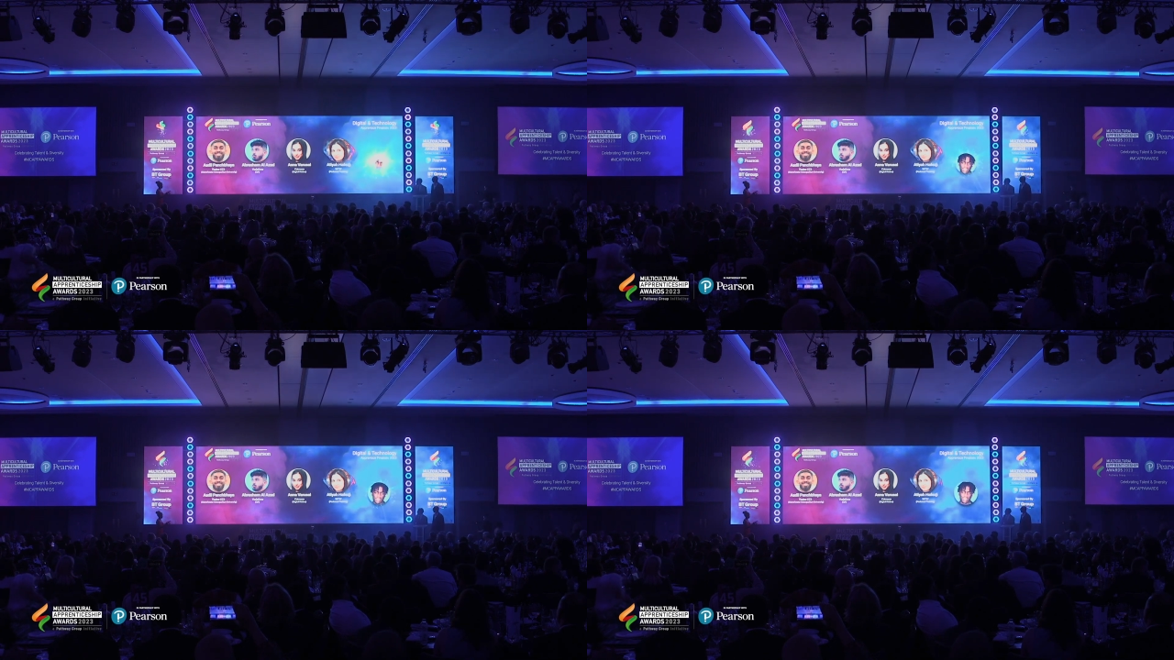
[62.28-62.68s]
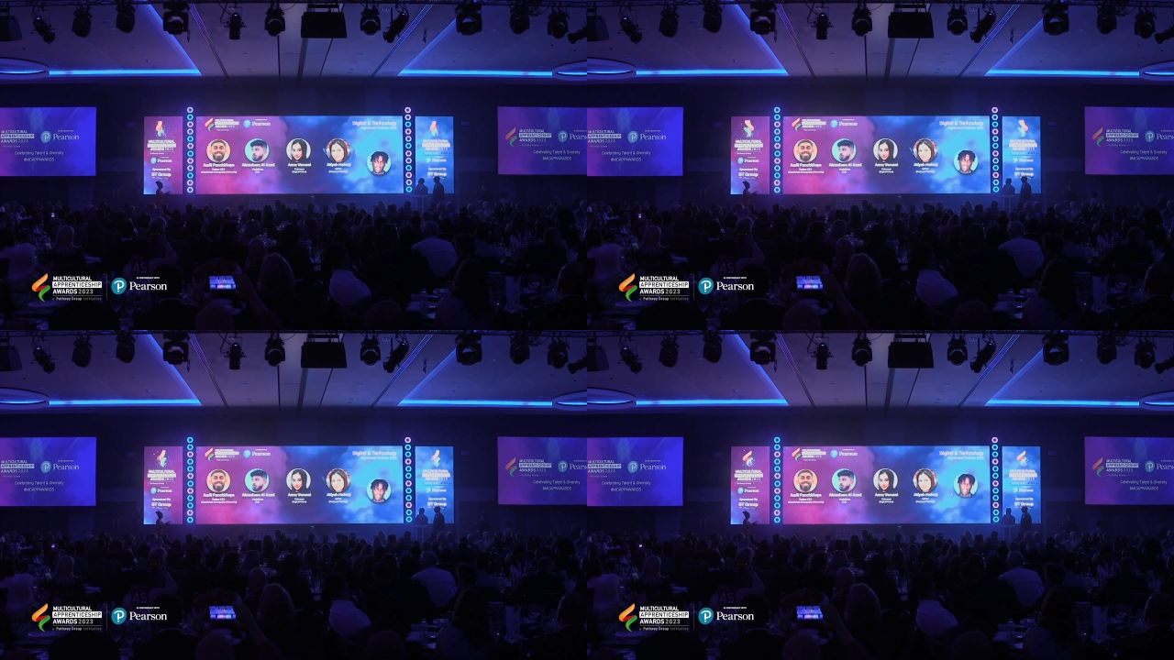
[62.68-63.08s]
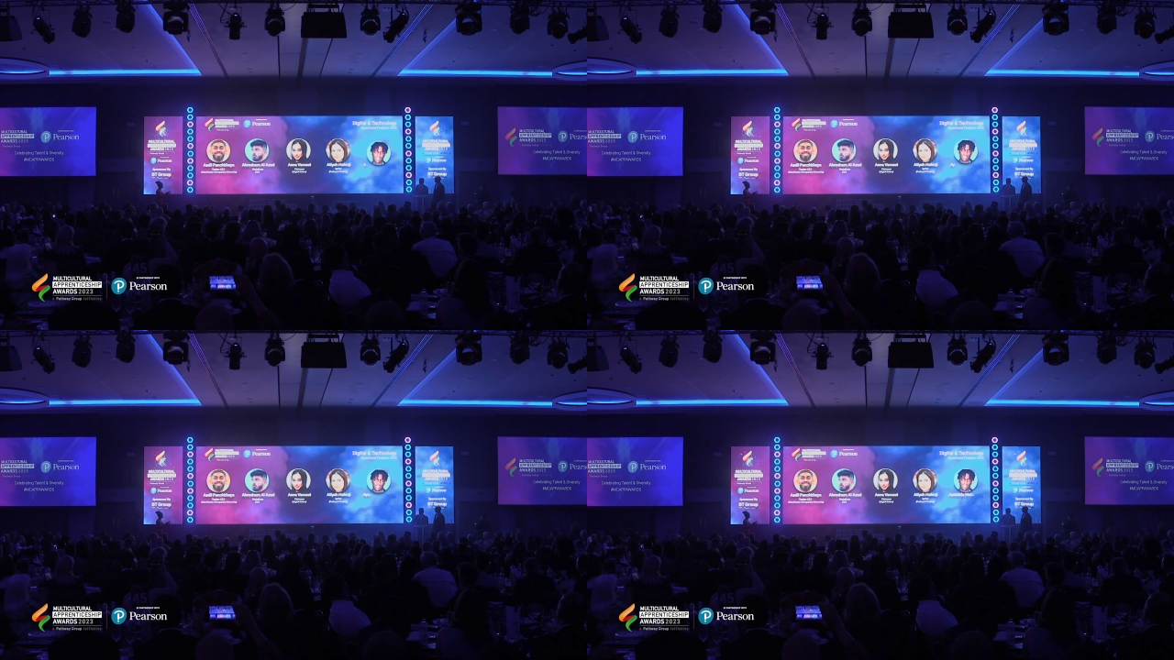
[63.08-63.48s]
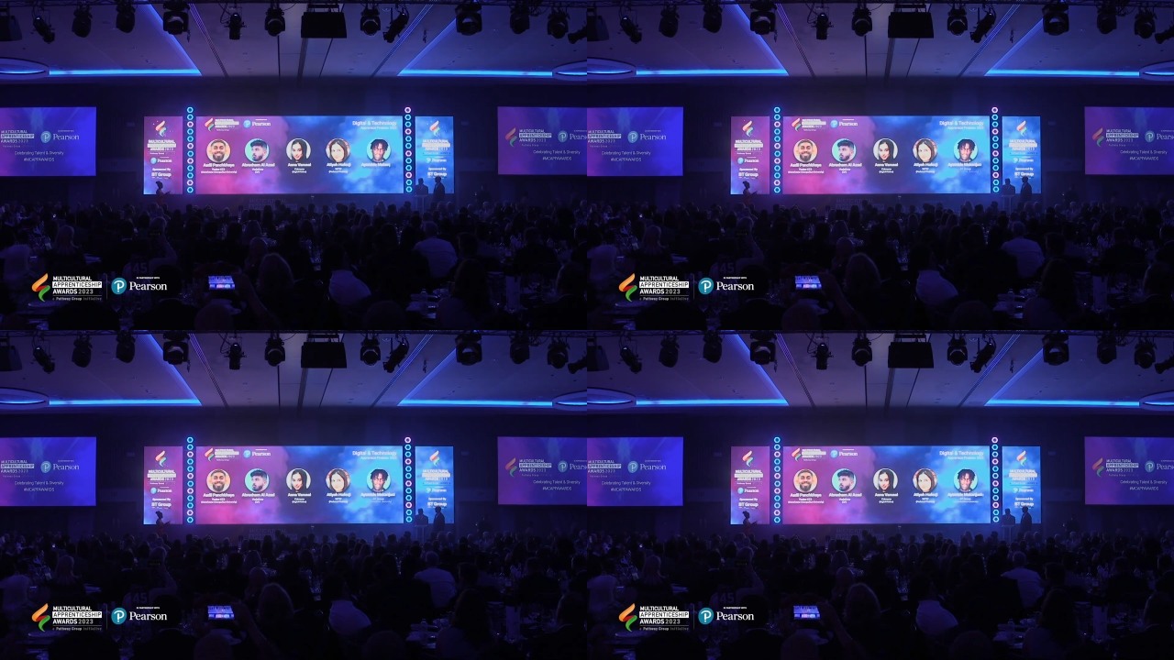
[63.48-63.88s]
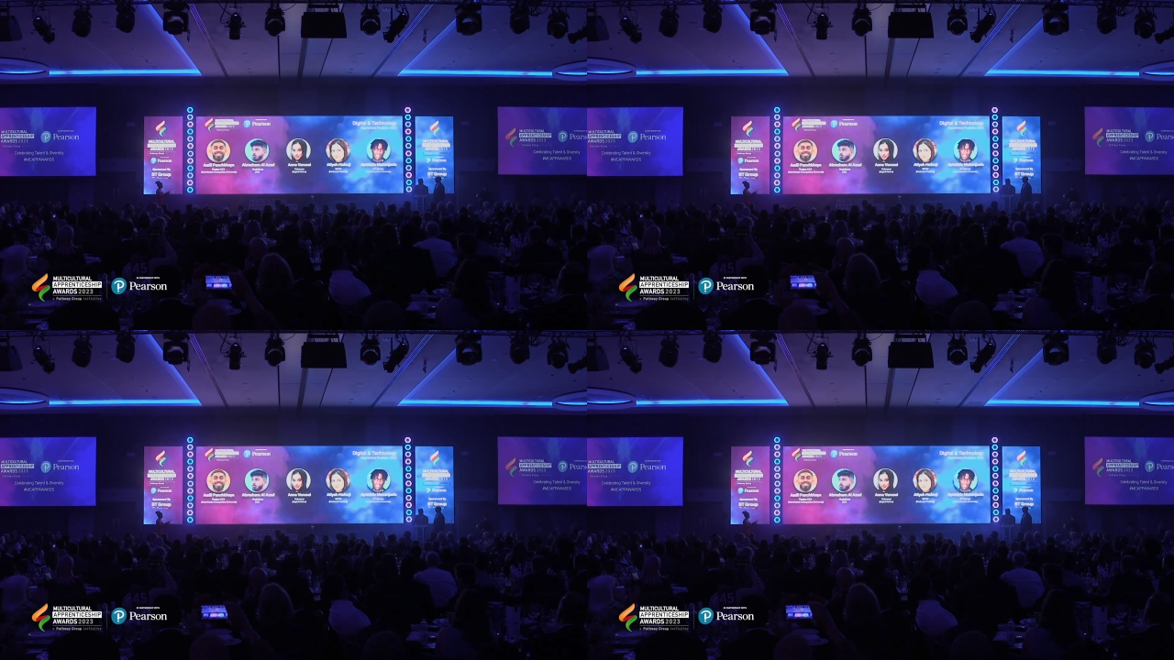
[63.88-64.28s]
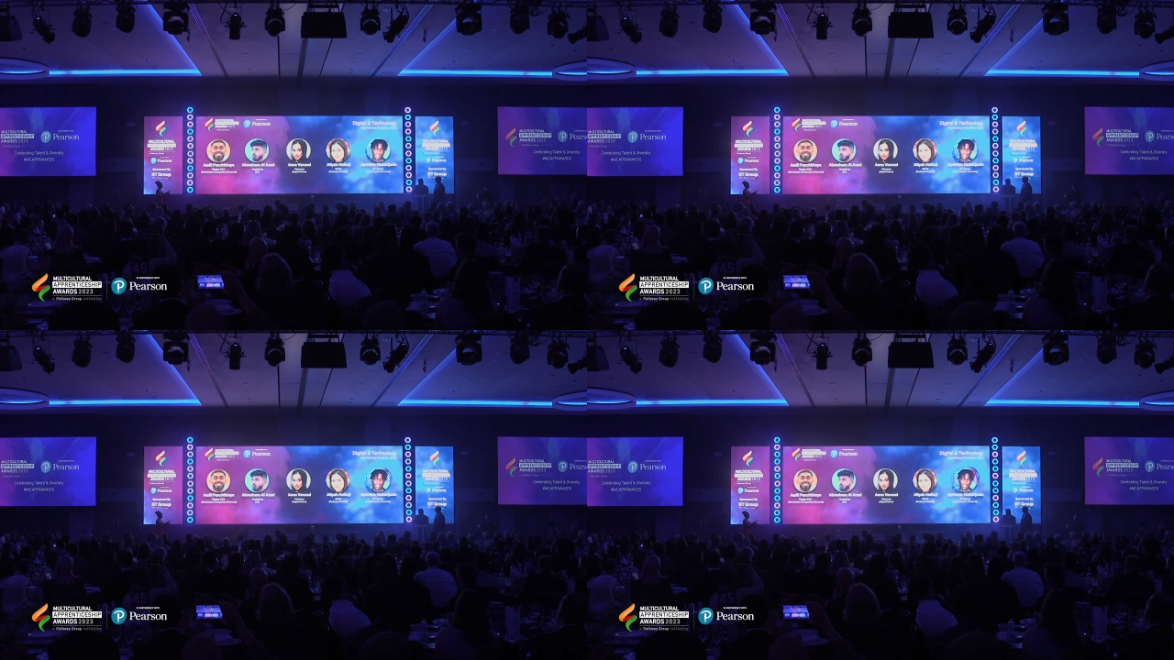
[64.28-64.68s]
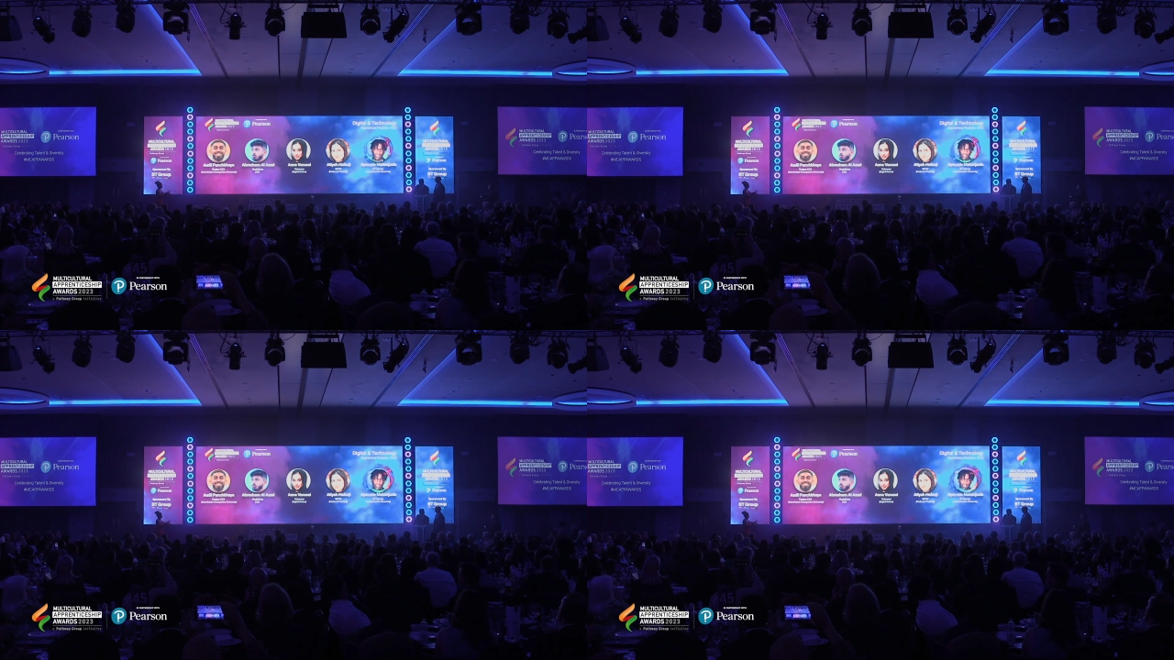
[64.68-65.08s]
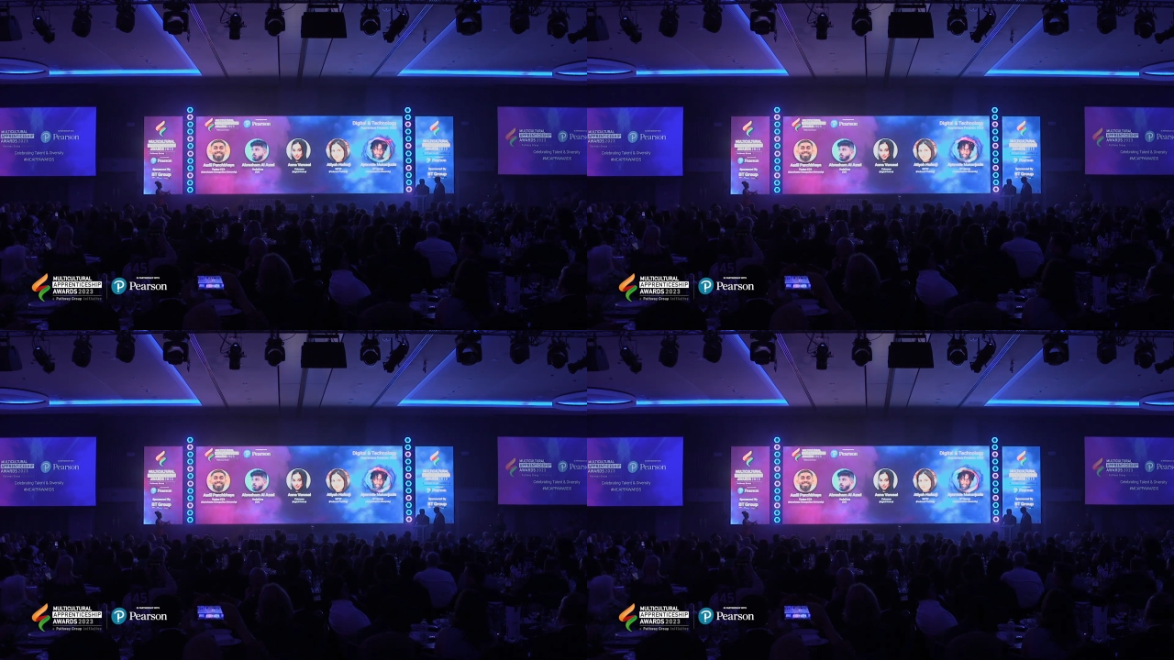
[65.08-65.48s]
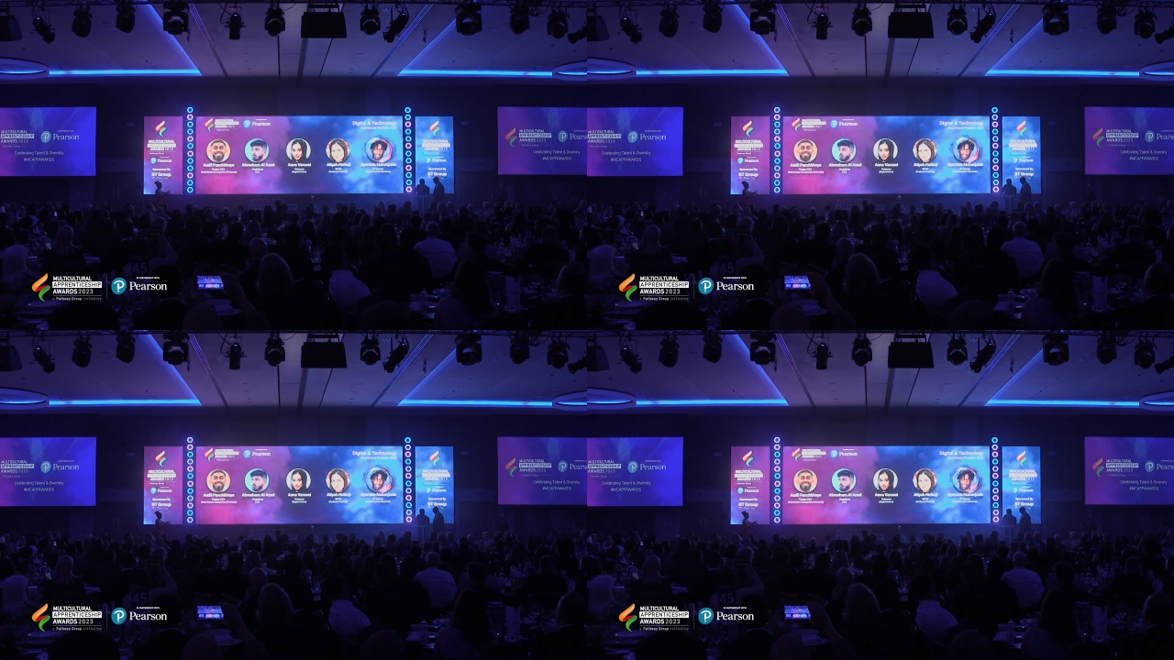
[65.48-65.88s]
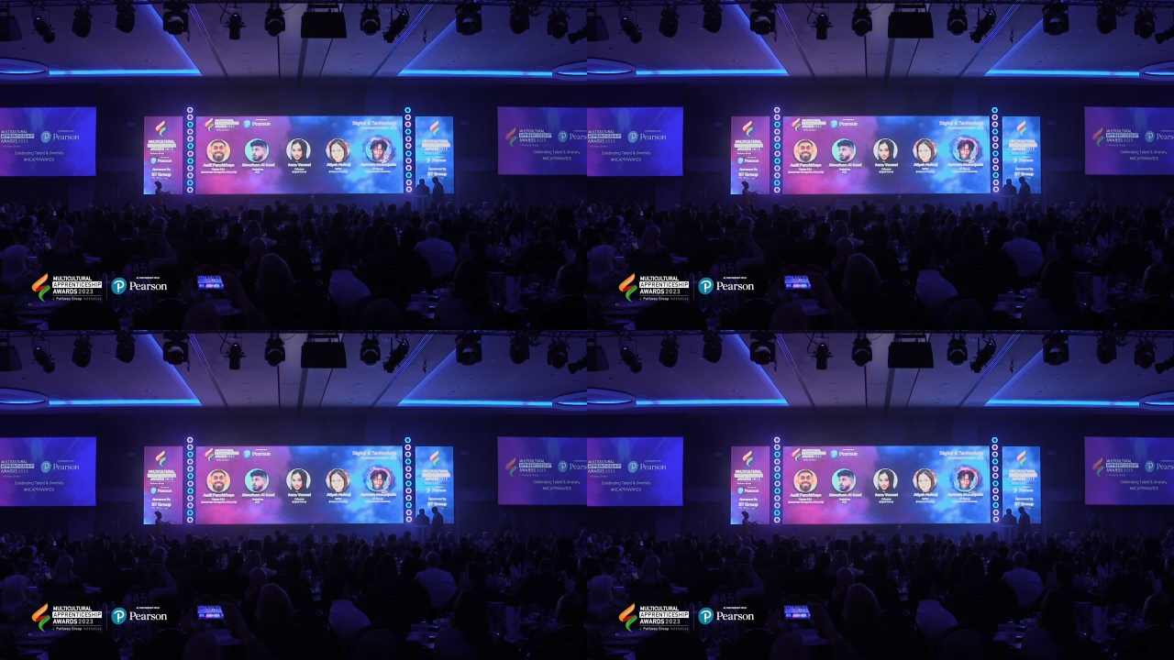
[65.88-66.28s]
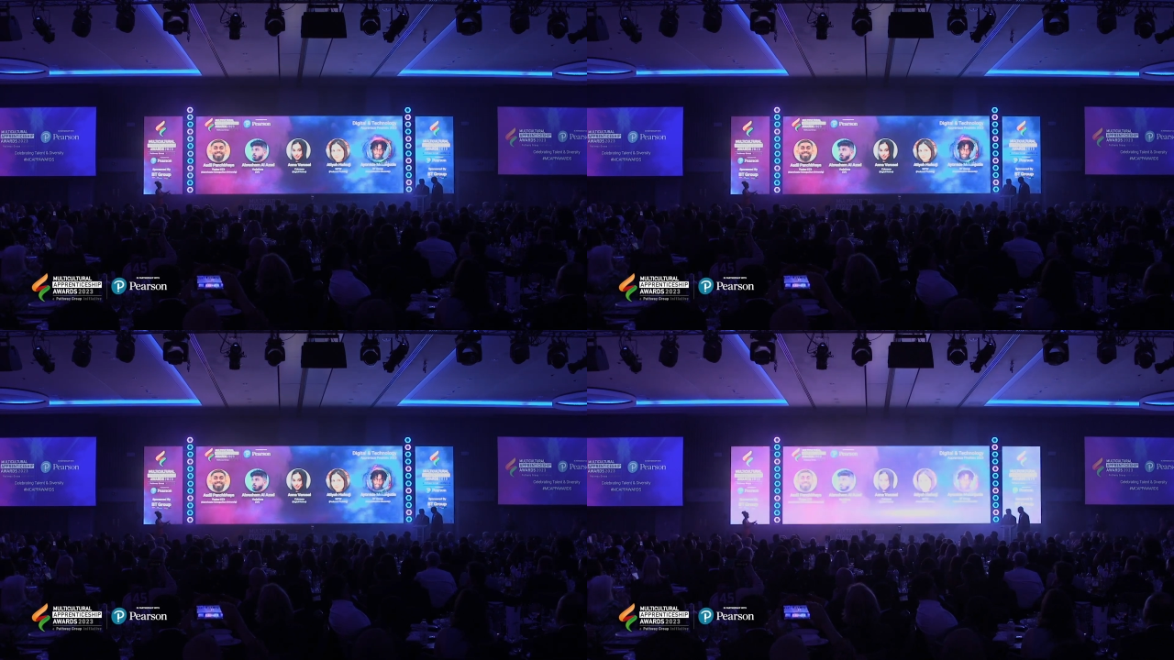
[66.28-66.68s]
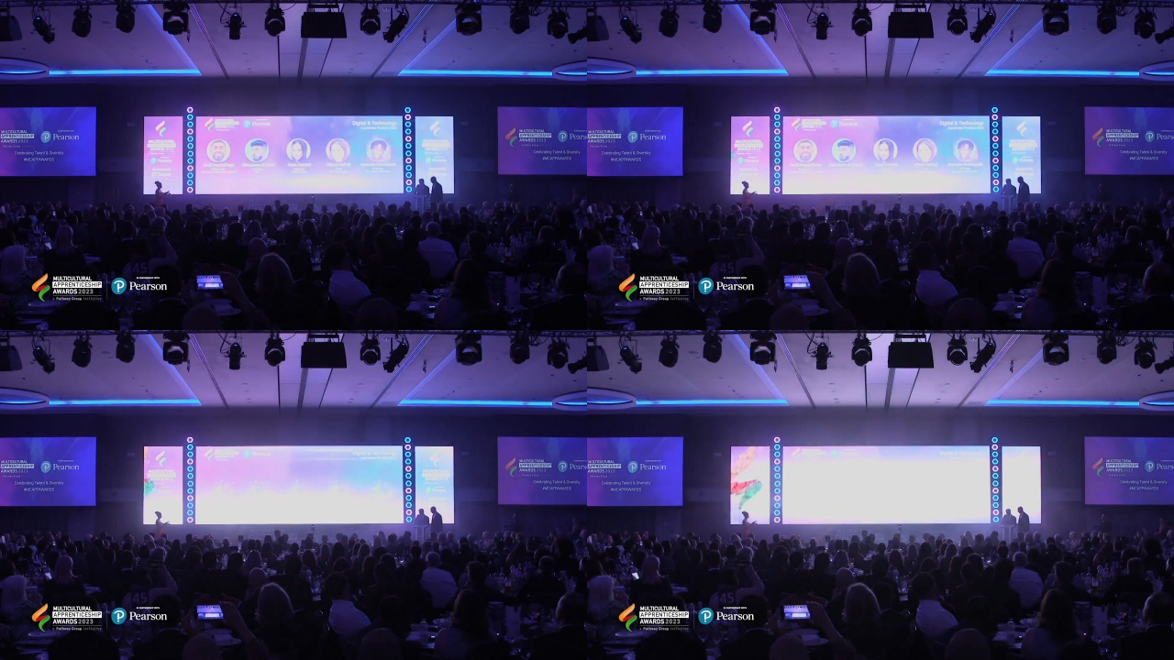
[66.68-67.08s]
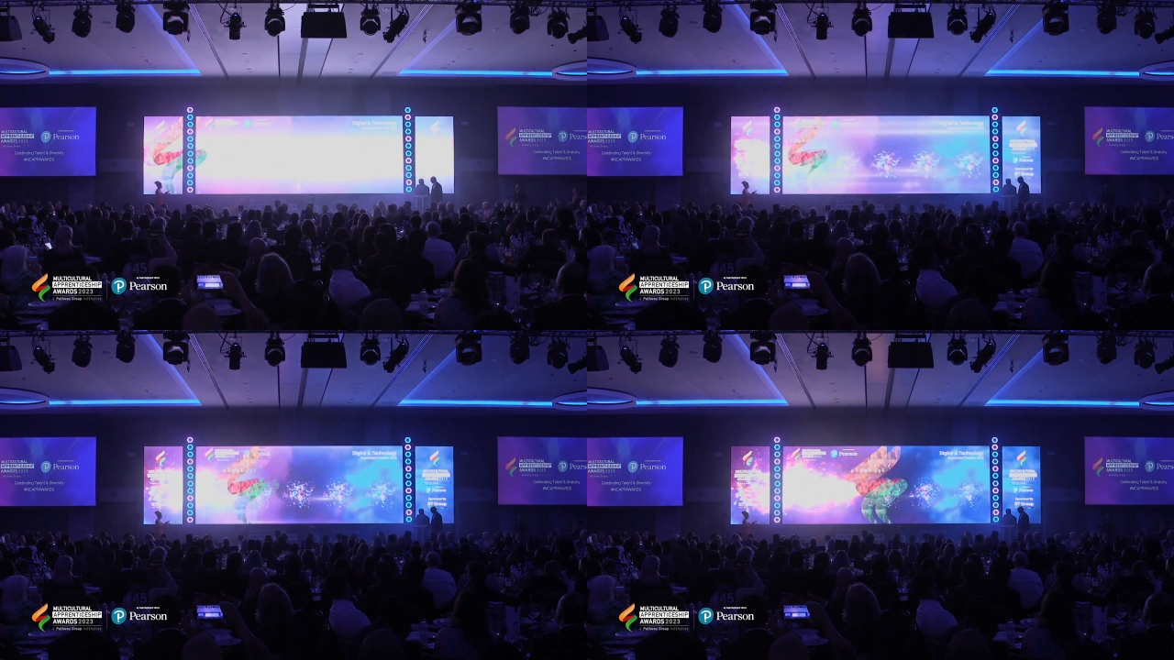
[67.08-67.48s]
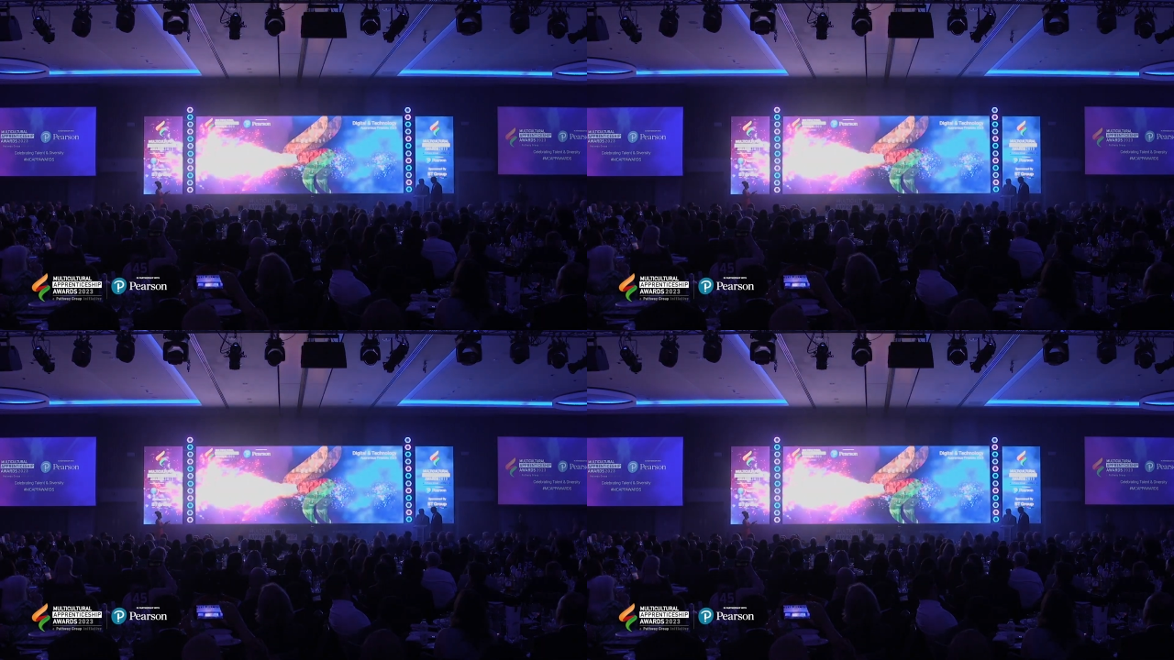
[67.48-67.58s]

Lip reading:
(no speaker visible)